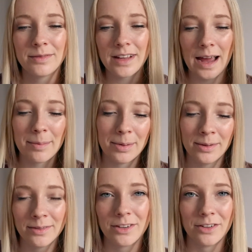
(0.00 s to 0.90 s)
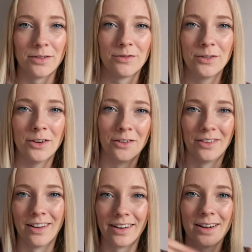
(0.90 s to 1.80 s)
tap to full on
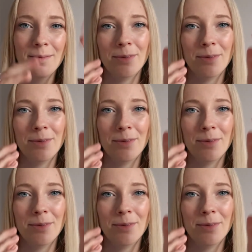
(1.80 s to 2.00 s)
like I'm